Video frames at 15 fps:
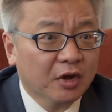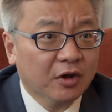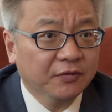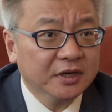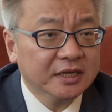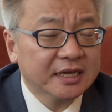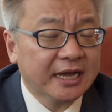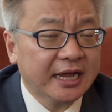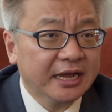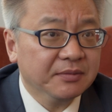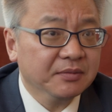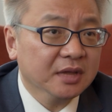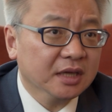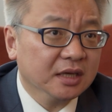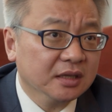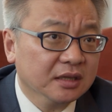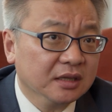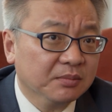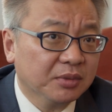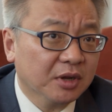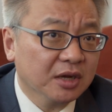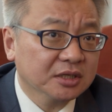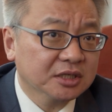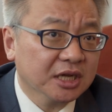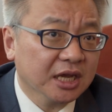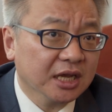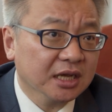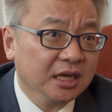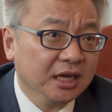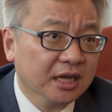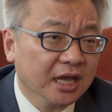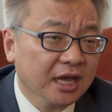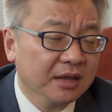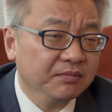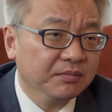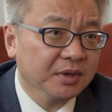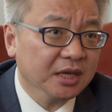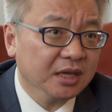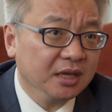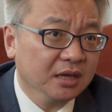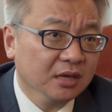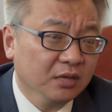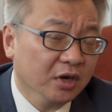Oftentimes, the blockchain can be,